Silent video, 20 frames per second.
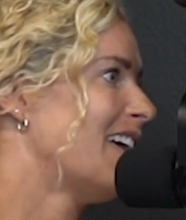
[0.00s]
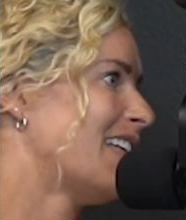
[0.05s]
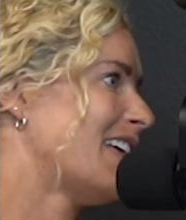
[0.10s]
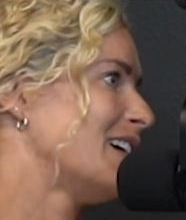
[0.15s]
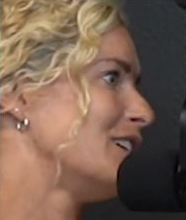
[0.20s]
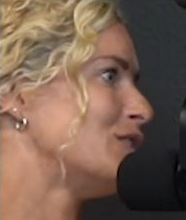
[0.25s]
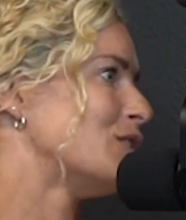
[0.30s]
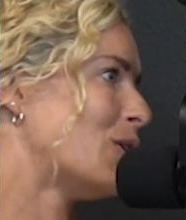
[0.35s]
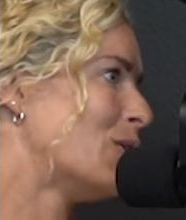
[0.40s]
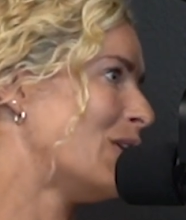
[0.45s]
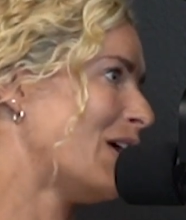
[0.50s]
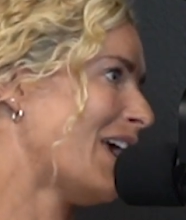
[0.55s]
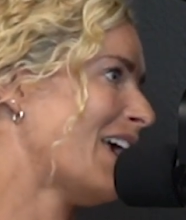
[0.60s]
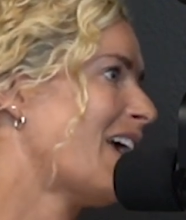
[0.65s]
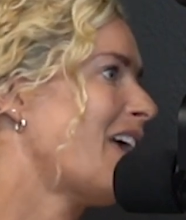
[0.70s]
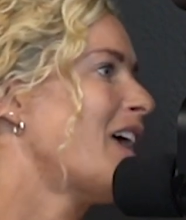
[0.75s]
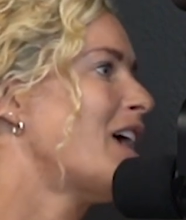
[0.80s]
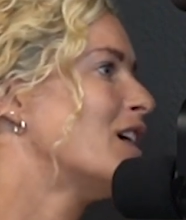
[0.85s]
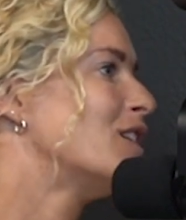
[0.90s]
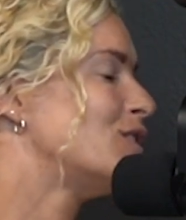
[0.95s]
Like,
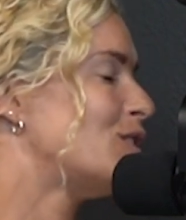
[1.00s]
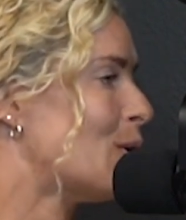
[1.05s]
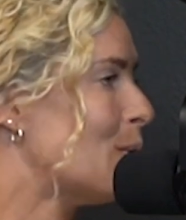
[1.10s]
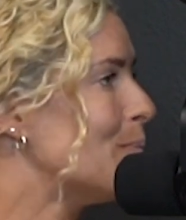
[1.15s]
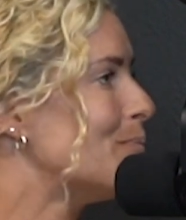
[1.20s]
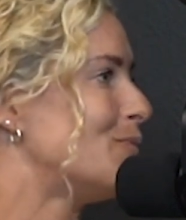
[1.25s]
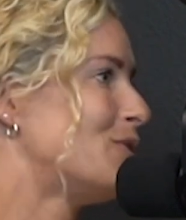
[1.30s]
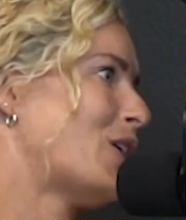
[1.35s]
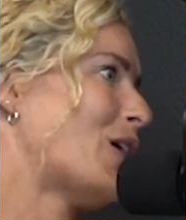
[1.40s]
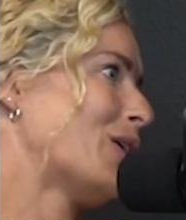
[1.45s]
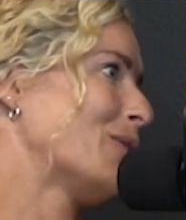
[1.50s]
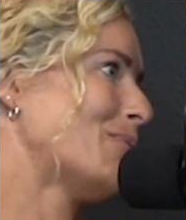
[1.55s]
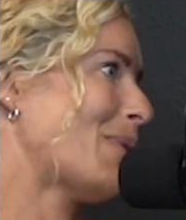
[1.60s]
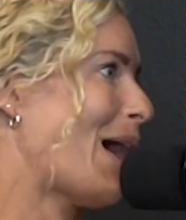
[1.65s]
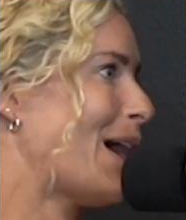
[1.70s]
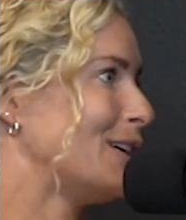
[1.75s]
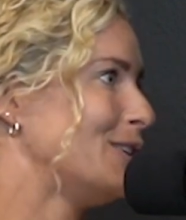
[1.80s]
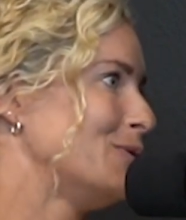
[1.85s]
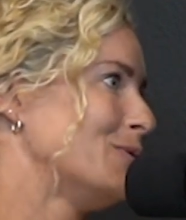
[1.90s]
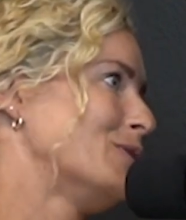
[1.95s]
don't talk
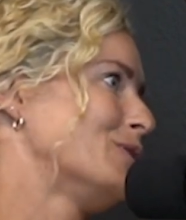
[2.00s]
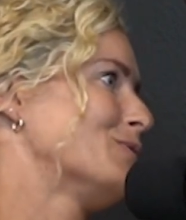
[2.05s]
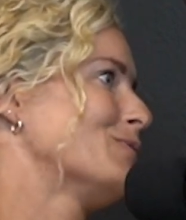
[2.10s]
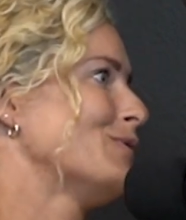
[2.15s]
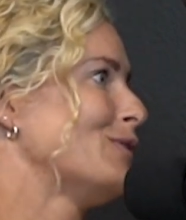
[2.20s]
back to us.